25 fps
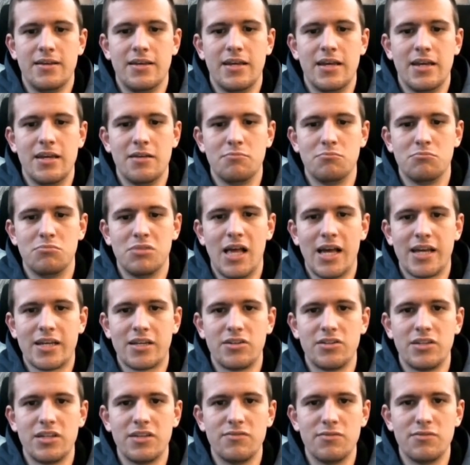and black
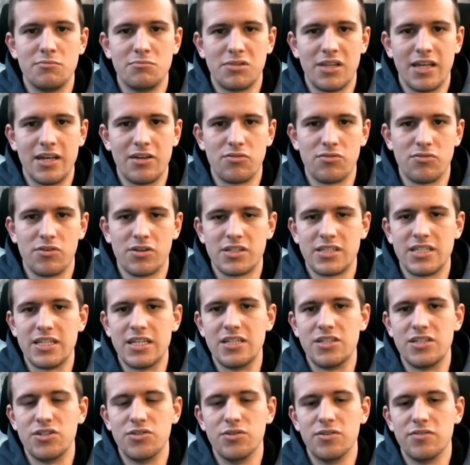could even play rook
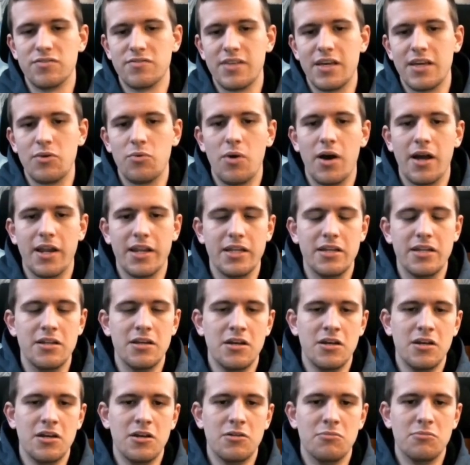d2 if they wanted,
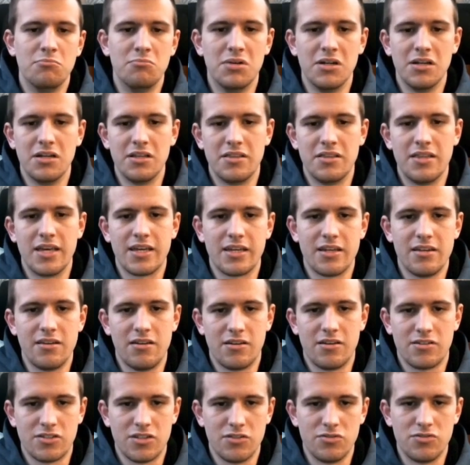but they can
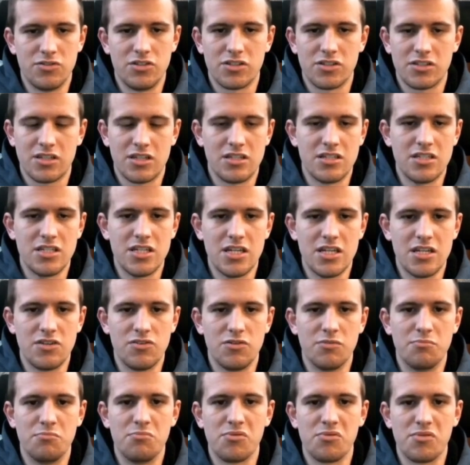also just
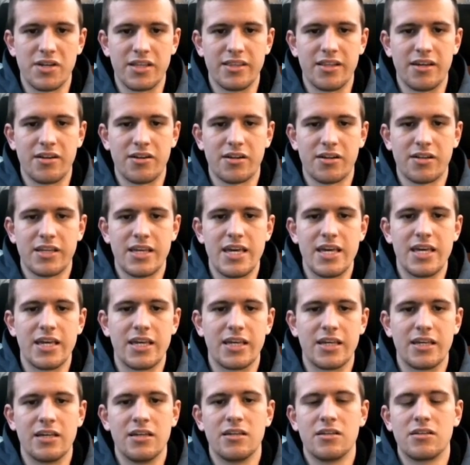continue to bring their
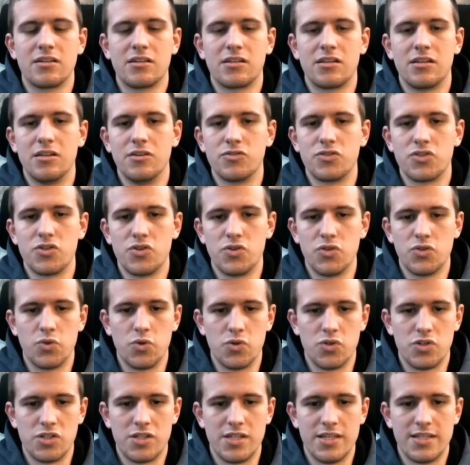king closer
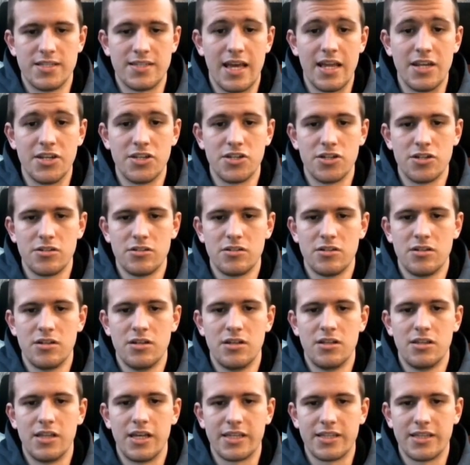towards the center
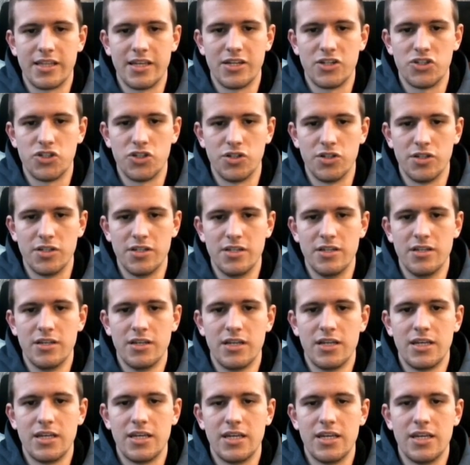like they should
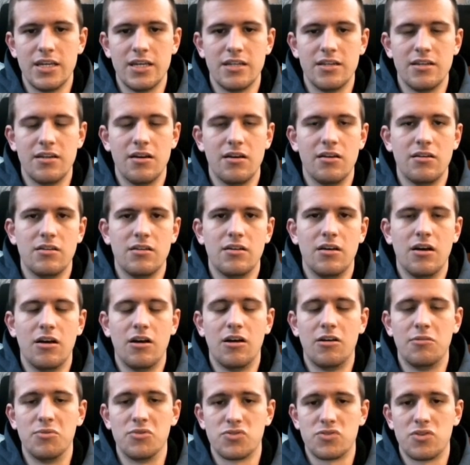in
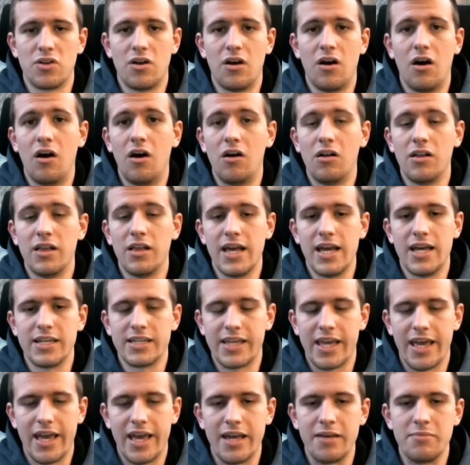almost all
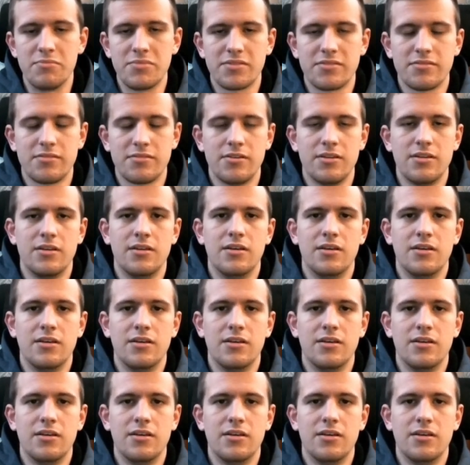endgames.